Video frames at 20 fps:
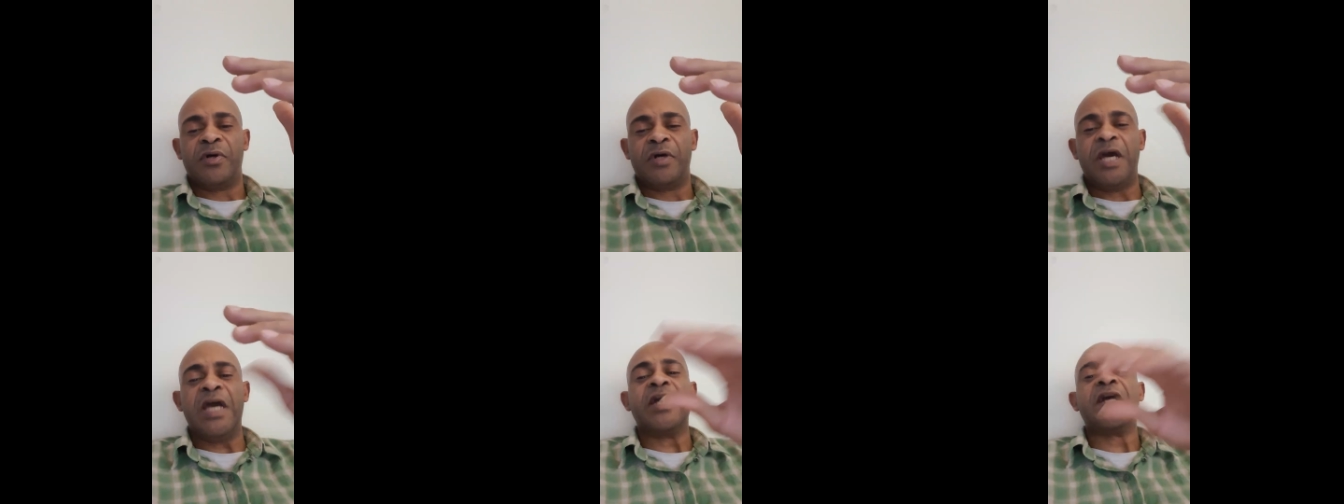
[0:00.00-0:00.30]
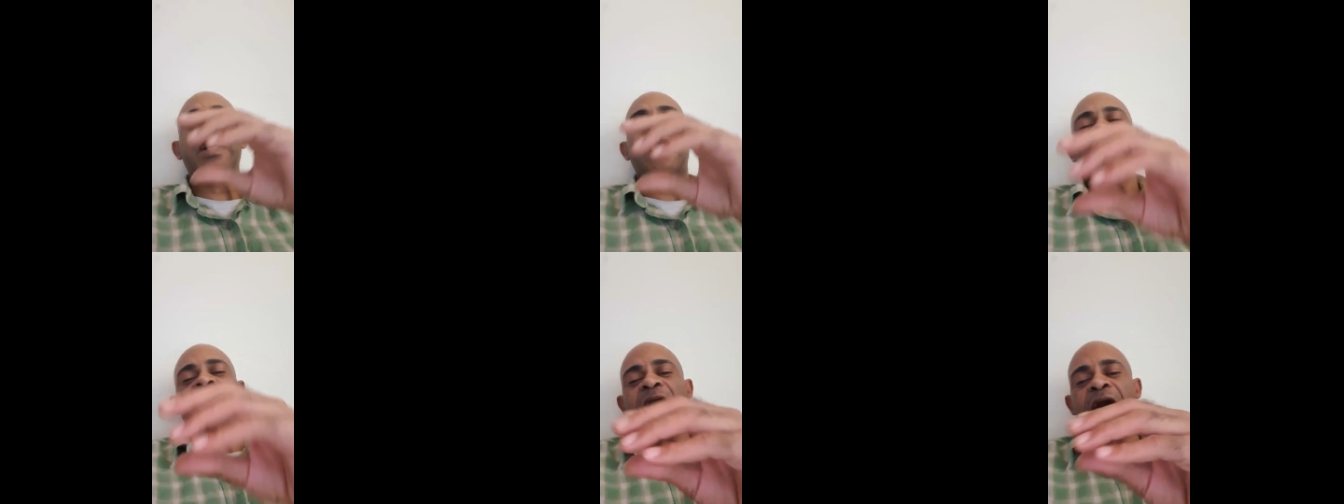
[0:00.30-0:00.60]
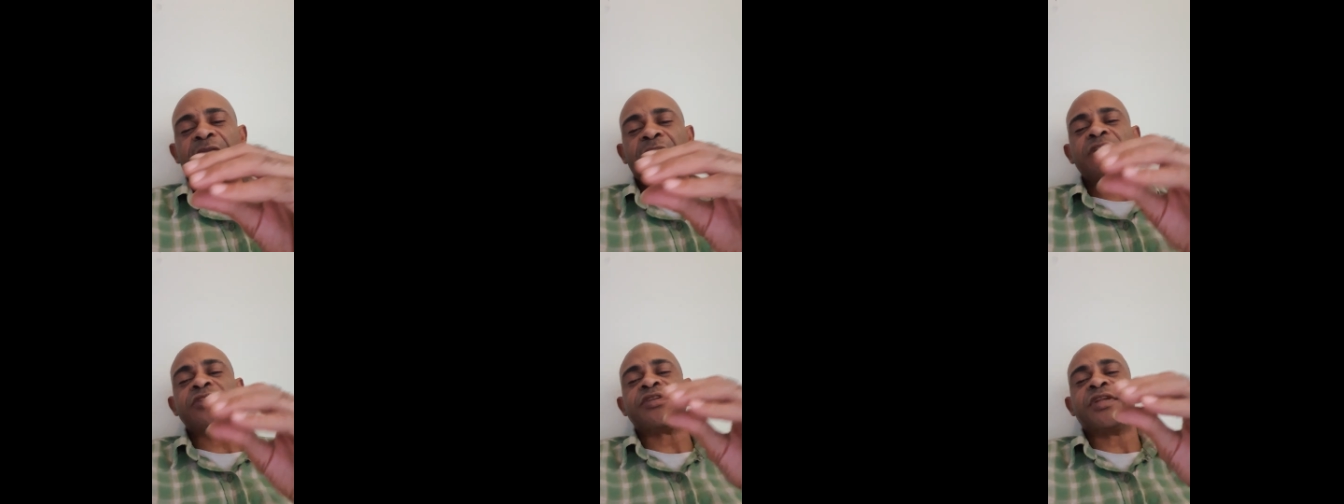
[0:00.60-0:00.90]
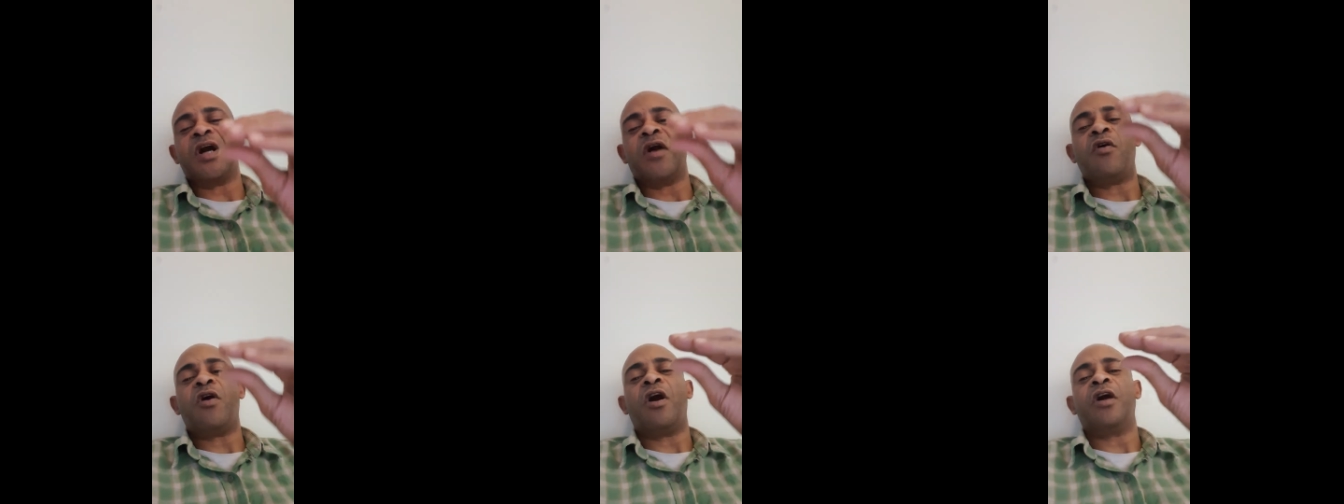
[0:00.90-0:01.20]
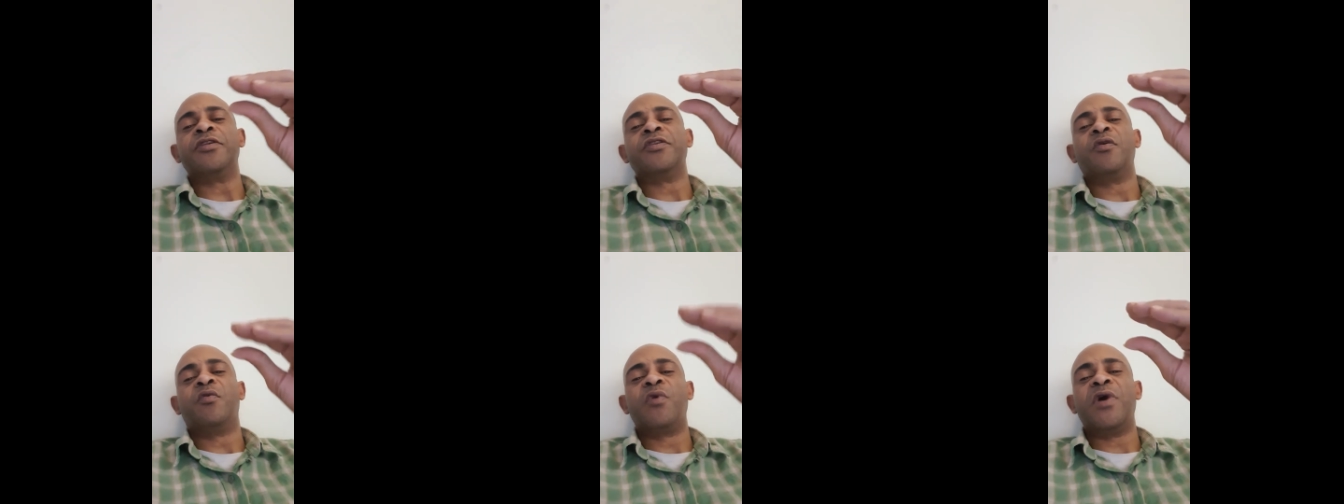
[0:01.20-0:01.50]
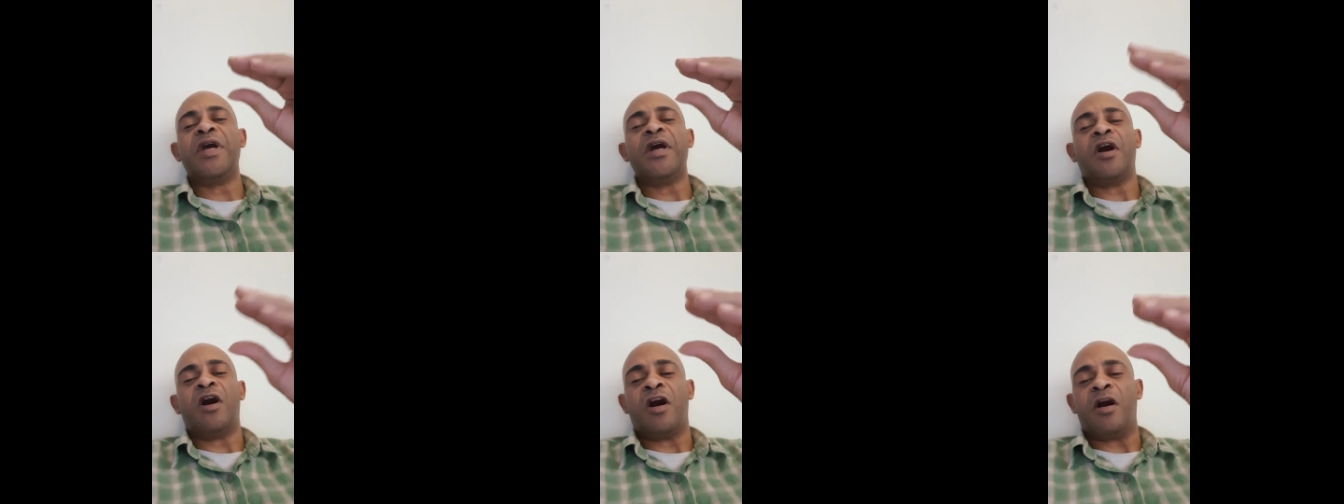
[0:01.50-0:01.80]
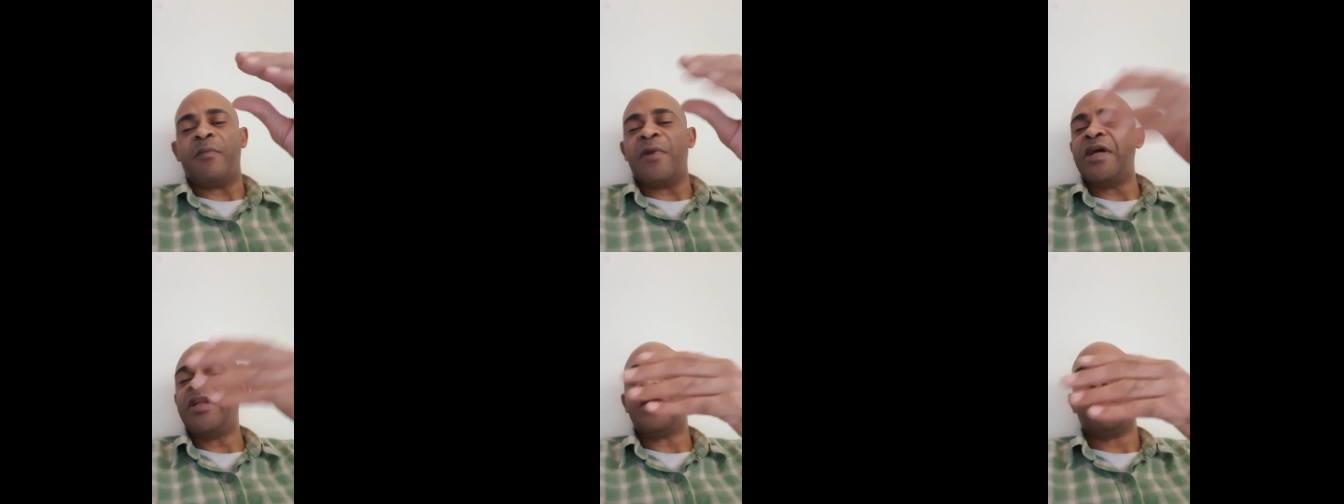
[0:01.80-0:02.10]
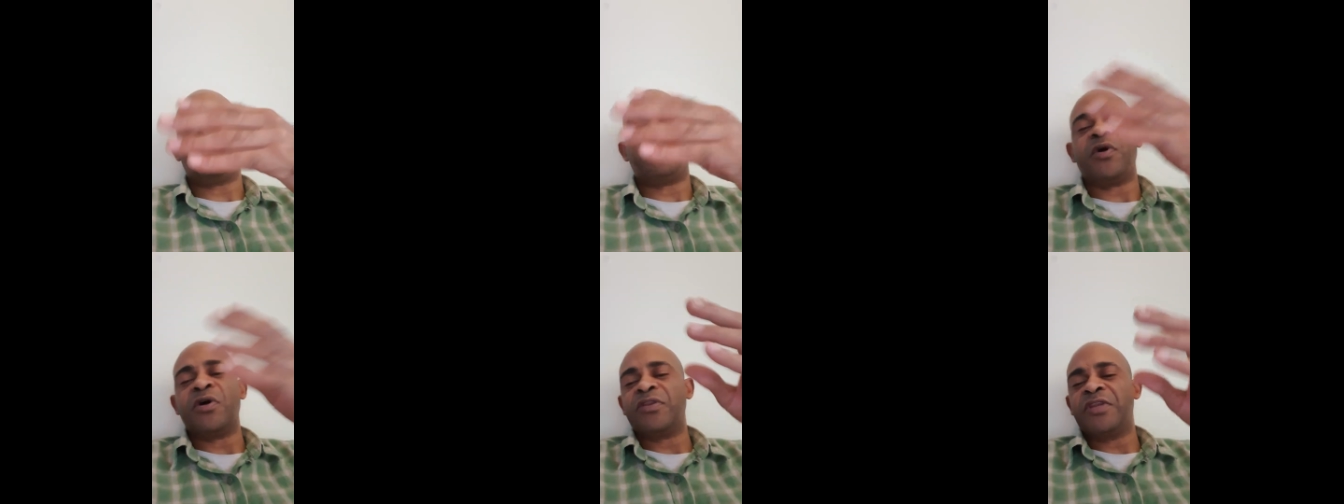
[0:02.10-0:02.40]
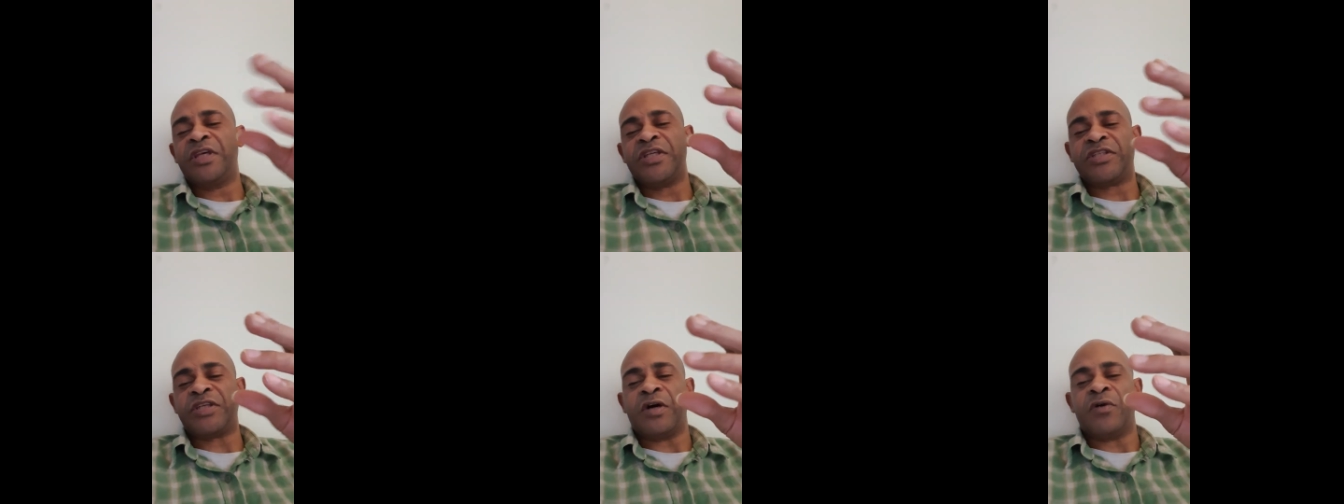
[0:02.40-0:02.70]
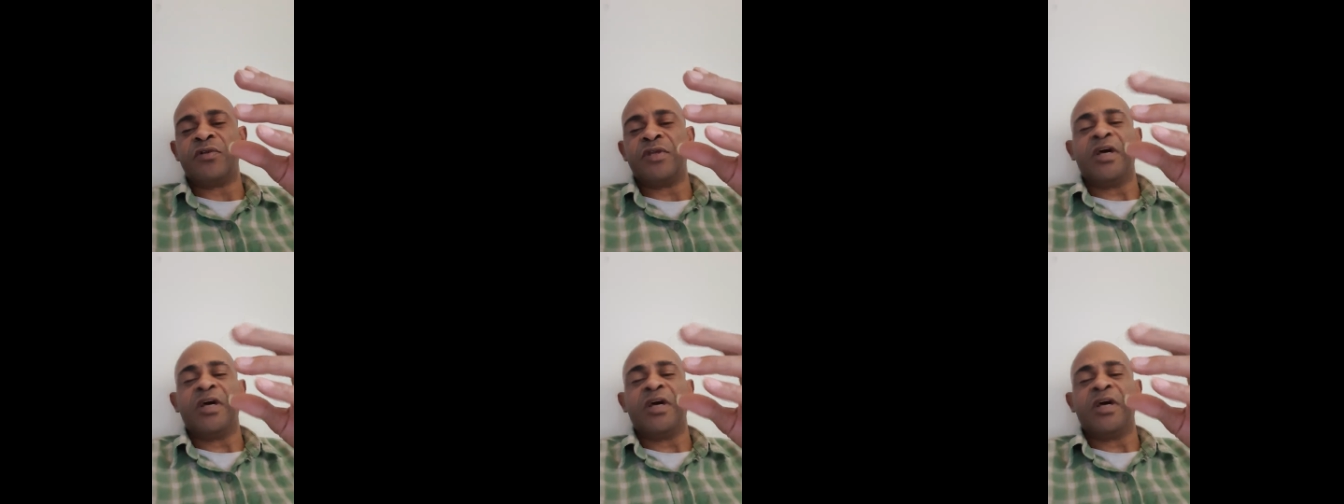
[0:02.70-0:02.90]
And Guyana's now on the way up. I done put this out